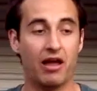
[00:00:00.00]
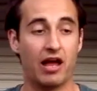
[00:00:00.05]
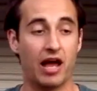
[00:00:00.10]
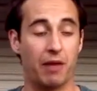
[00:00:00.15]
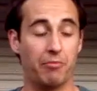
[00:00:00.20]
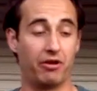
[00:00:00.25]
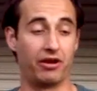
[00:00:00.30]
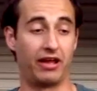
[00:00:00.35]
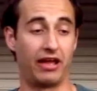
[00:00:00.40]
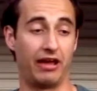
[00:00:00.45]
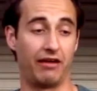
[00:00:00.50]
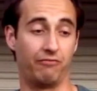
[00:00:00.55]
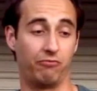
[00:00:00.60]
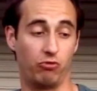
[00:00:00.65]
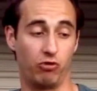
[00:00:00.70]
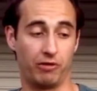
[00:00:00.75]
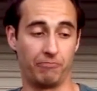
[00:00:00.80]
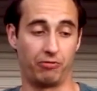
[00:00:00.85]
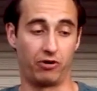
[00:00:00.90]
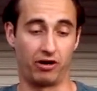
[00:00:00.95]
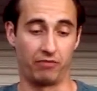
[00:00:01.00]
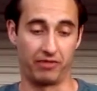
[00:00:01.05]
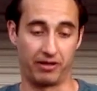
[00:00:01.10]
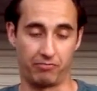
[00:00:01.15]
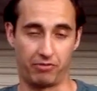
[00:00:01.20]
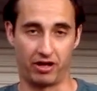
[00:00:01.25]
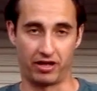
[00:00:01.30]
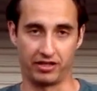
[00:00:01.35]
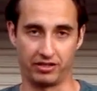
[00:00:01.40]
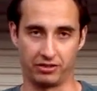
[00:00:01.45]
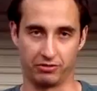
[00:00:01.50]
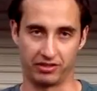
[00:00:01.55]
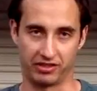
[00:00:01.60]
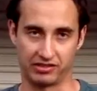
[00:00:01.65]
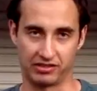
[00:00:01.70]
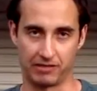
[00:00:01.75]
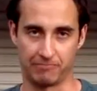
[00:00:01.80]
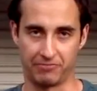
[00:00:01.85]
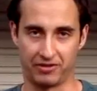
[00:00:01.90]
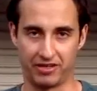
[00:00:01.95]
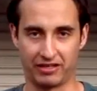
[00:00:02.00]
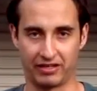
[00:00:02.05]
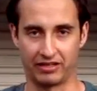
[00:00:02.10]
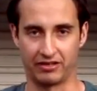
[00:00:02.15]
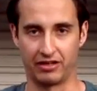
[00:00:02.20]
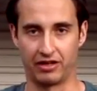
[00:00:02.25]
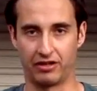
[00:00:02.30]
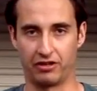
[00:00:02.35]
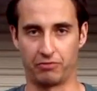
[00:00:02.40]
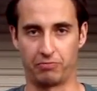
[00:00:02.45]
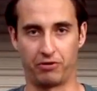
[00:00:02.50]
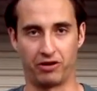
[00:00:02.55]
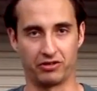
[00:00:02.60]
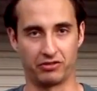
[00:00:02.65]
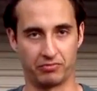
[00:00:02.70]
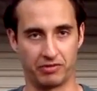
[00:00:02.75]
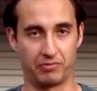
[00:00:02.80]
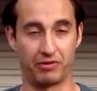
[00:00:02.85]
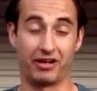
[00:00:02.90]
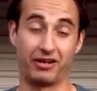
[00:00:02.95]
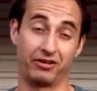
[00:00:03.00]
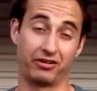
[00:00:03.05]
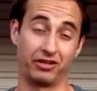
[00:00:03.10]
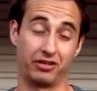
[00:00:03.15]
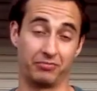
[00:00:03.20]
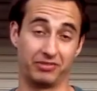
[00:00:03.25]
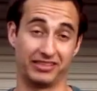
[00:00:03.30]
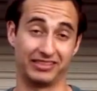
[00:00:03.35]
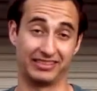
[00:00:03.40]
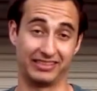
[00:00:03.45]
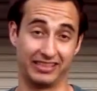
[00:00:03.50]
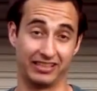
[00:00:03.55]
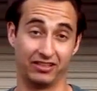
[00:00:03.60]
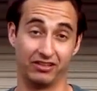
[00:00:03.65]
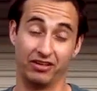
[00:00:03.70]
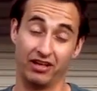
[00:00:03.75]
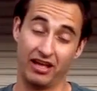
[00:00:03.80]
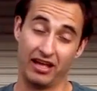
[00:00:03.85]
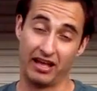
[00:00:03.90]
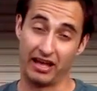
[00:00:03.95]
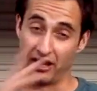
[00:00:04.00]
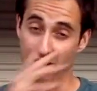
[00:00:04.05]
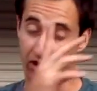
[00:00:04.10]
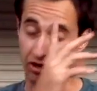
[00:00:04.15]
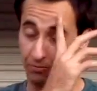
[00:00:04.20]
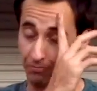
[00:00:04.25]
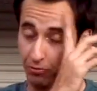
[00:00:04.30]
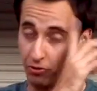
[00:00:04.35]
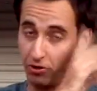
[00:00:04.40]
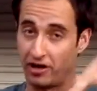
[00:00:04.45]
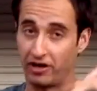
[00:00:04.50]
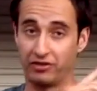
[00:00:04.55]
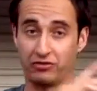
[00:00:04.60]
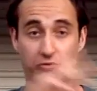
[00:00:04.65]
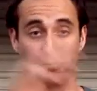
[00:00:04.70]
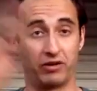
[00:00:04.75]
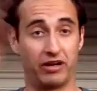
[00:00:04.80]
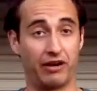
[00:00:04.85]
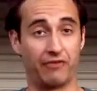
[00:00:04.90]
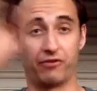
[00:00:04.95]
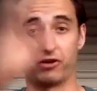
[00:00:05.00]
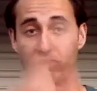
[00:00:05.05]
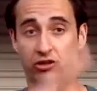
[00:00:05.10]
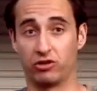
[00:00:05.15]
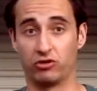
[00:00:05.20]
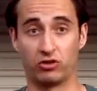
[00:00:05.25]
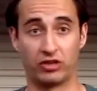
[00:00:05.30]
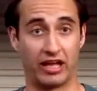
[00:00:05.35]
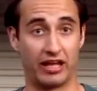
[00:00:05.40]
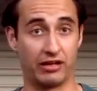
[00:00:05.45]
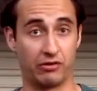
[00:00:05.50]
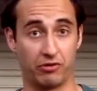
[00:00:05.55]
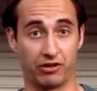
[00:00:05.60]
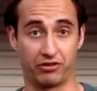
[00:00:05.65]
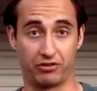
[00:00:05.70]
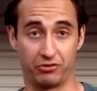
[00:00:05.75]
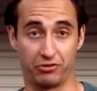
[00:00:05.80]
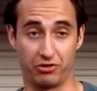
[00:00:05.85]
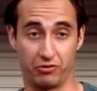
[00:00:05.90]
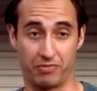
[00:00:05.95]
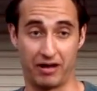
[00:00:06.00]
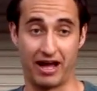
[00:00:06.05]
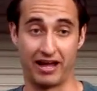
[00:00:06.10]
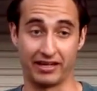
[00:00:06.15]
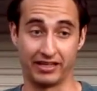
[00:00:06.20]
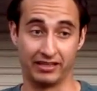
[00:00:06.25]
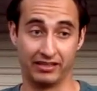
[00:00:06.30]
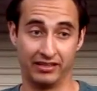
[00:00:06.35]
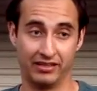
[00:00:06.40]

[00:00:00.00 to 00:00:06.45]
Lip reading: I'm going to have one part of my body doing something and the other parts of my body are going to be still at all parts, whenever it goes anywhere through the body.